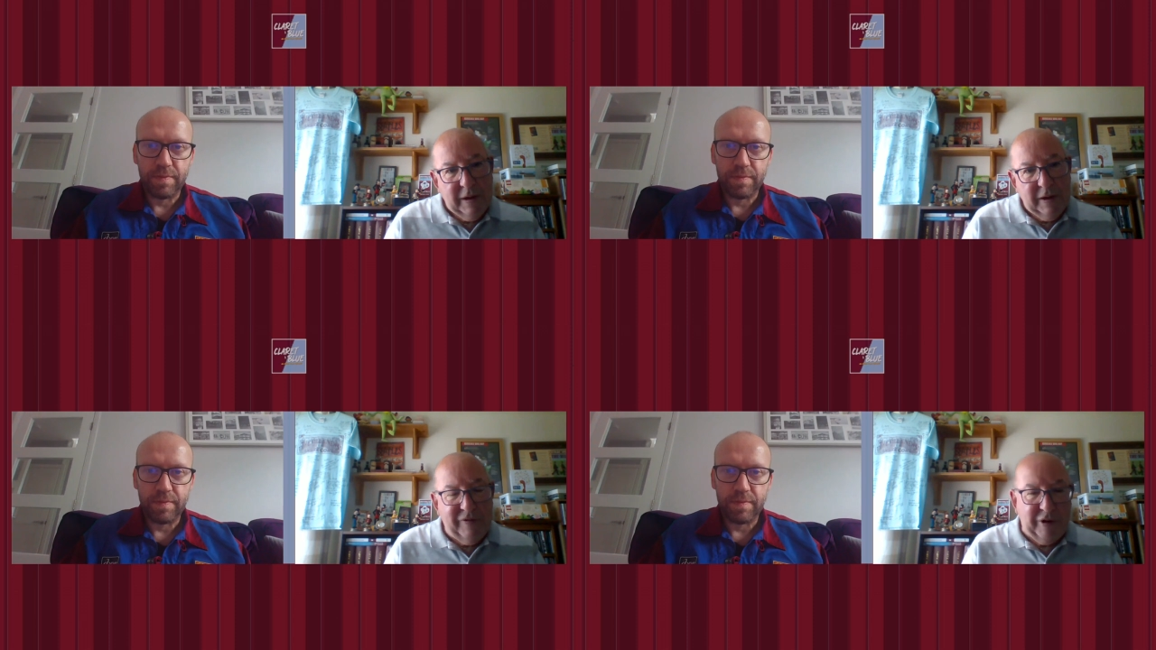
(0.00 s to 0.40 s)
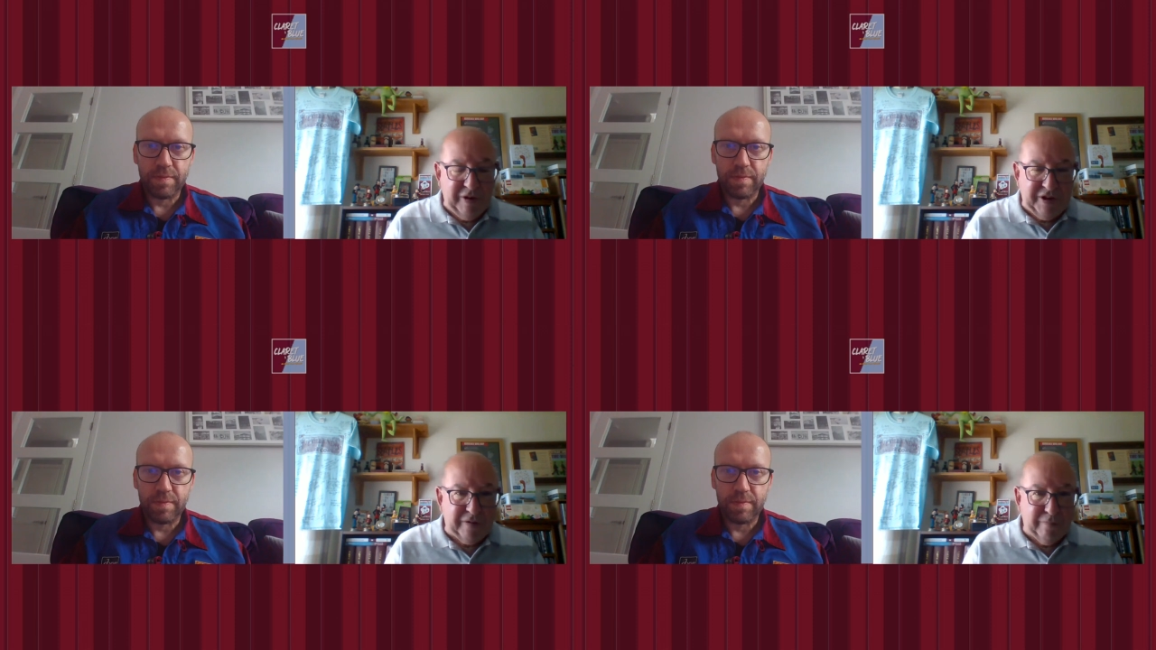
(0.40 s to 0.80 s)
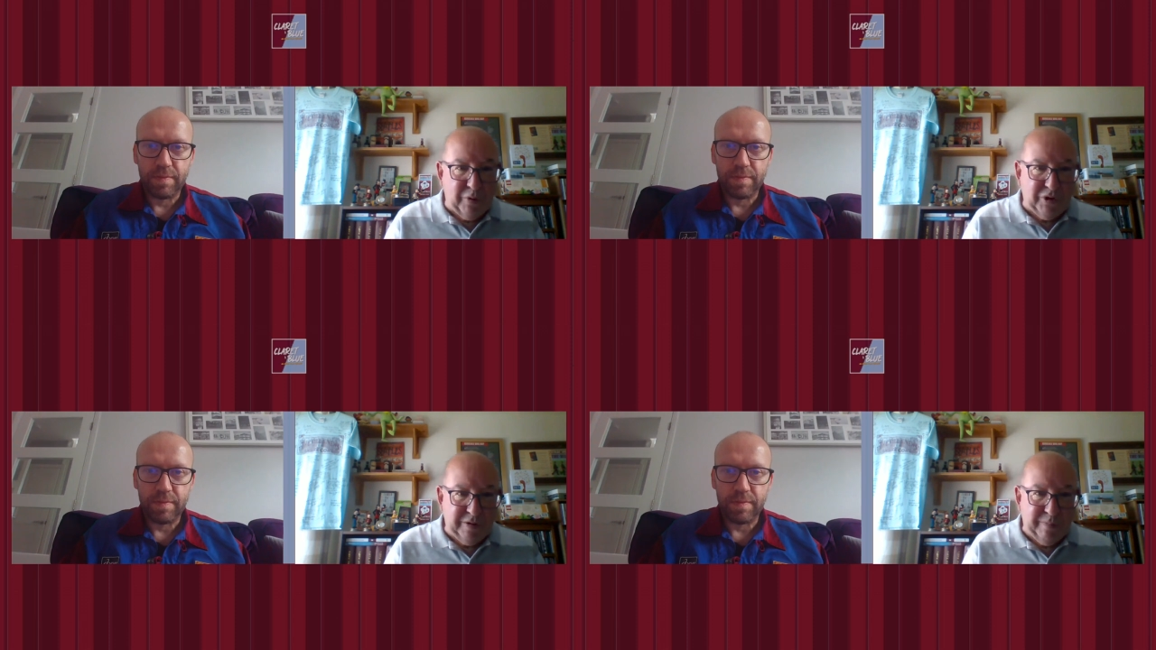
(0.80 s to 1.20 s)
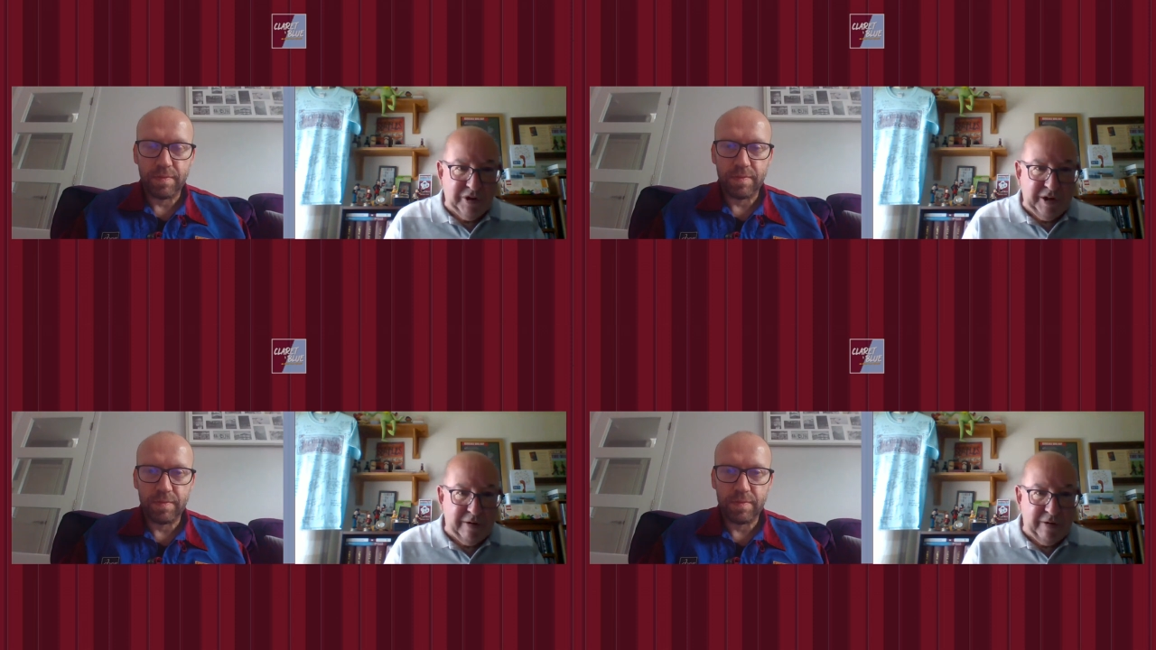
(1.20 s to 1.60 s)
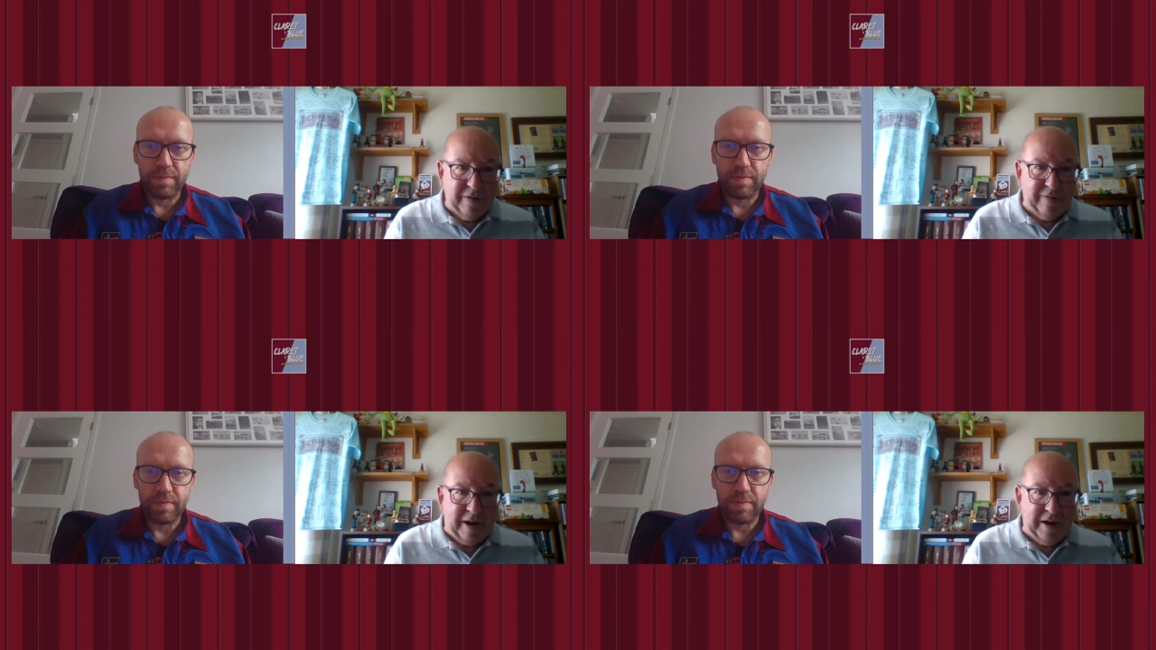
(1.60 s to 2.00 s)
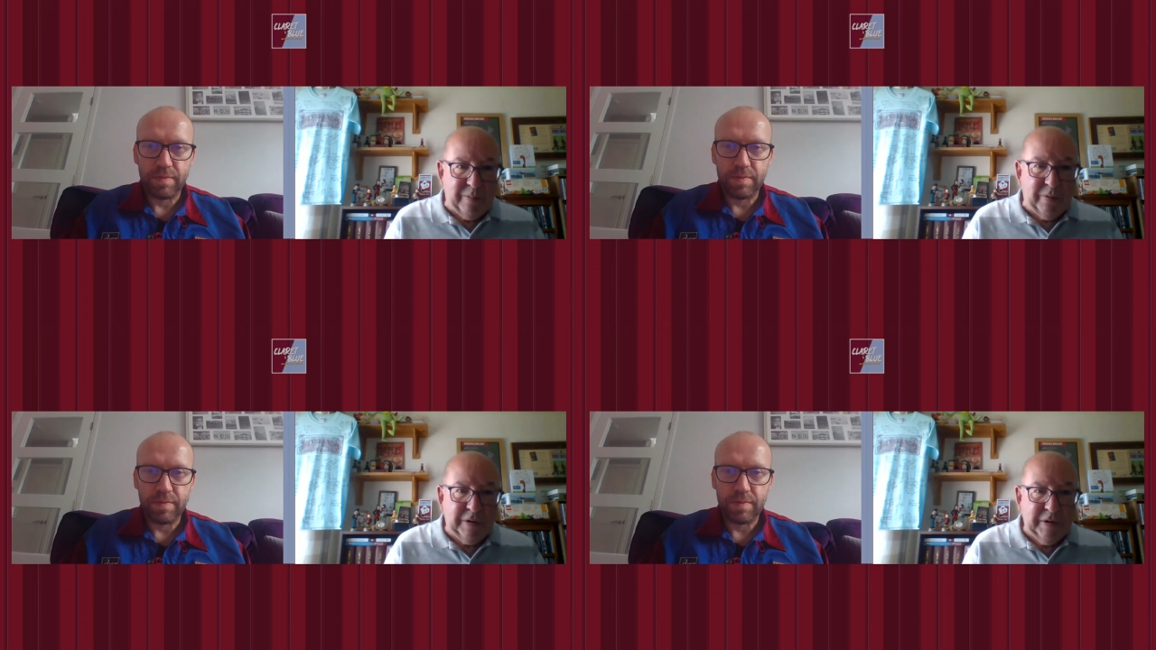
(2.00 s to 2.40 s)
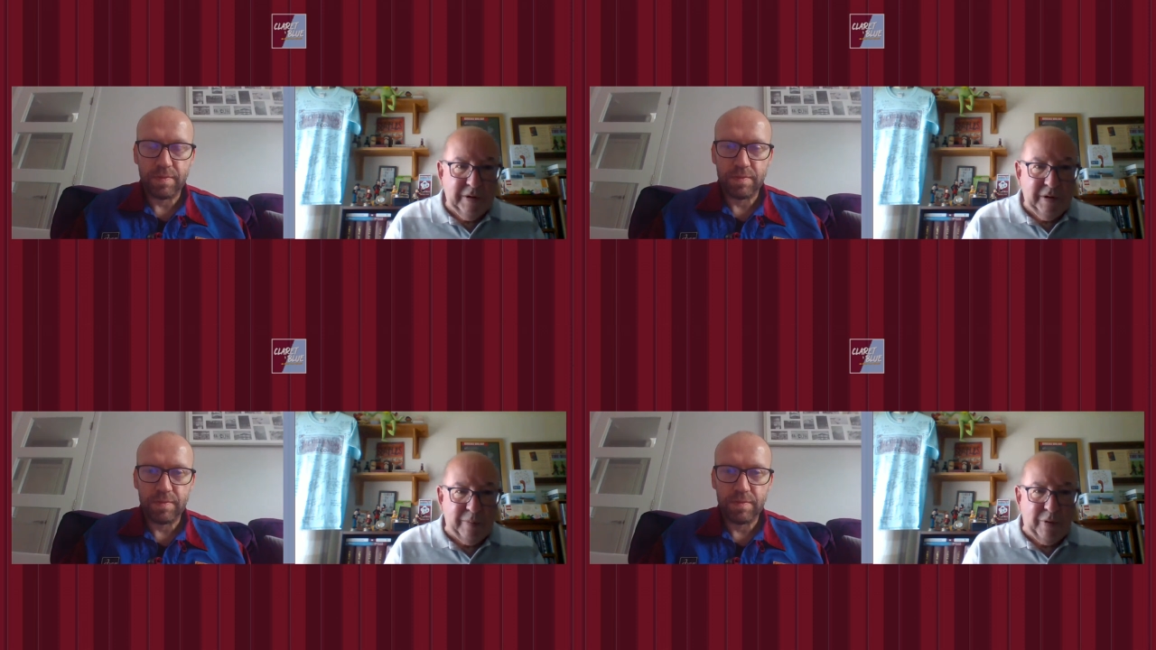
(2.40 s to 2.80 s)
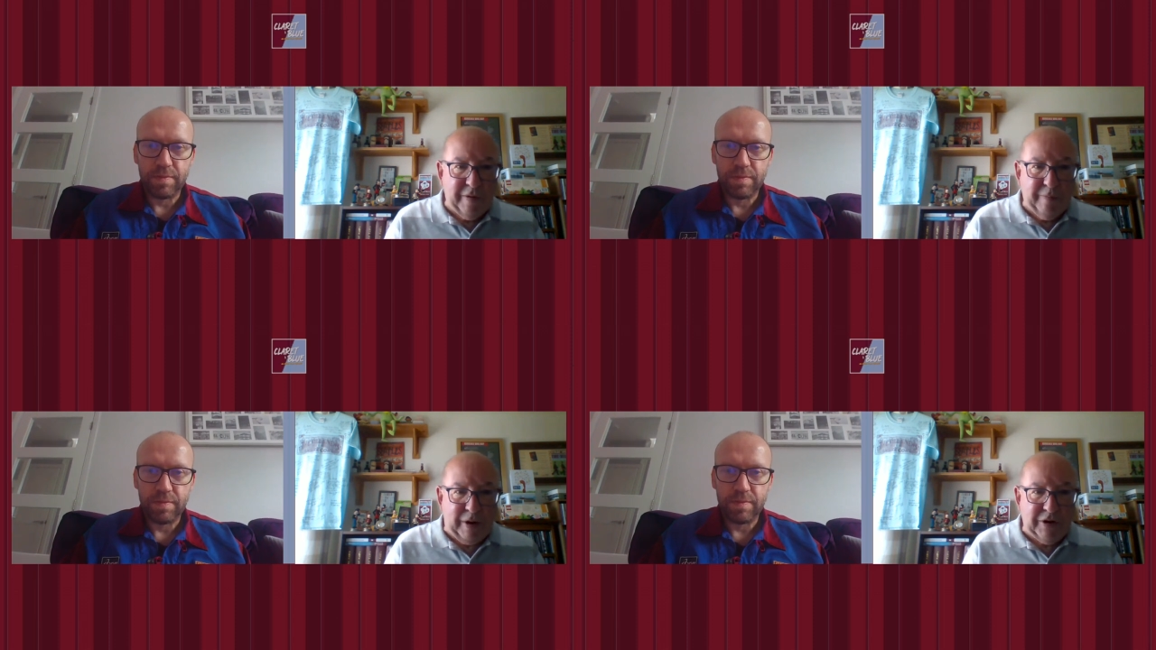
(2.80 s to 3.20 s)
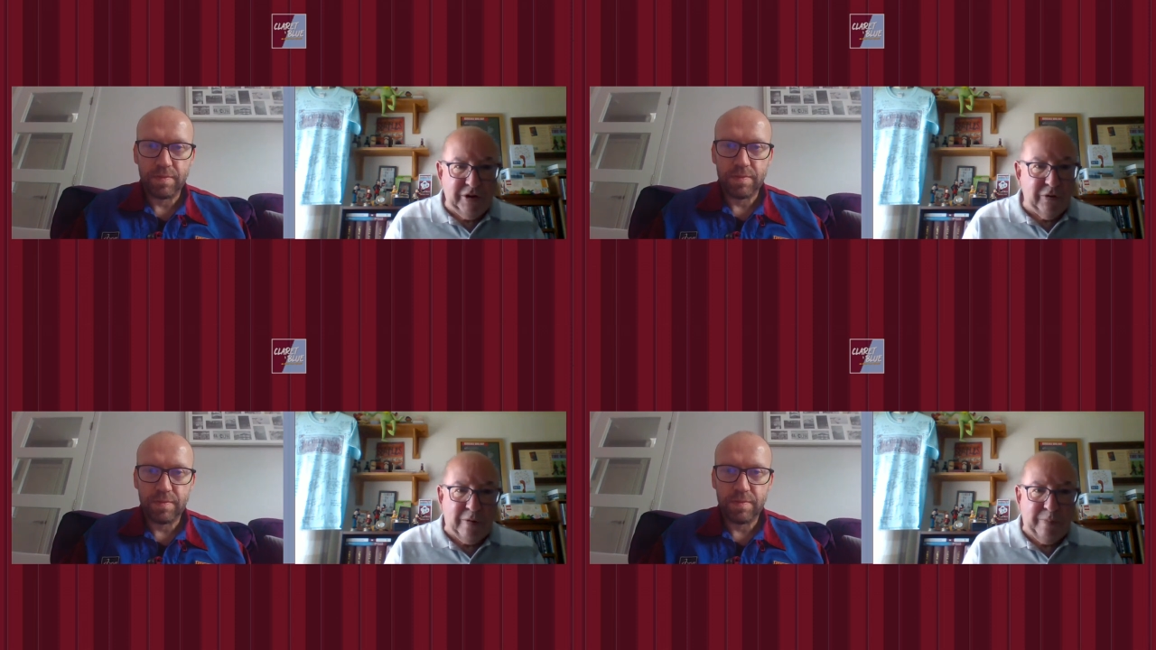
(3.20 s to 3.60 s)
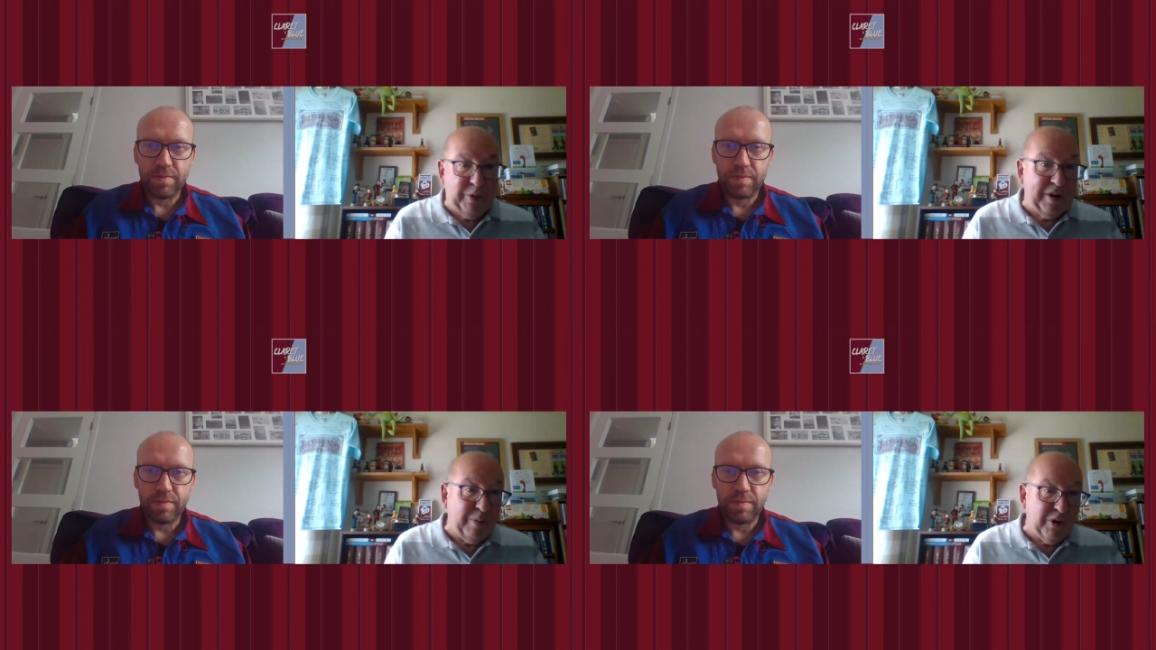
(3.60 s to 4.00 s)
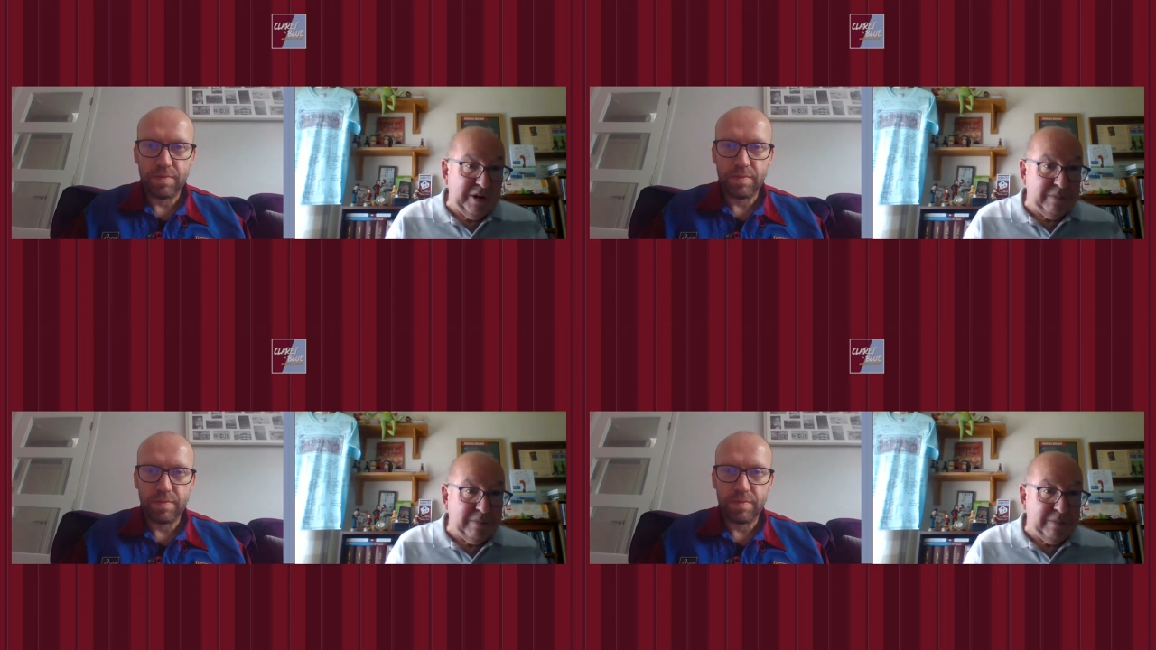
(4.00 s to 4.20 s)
Speaker 1: if there isn't much material available, you might mention or pretty much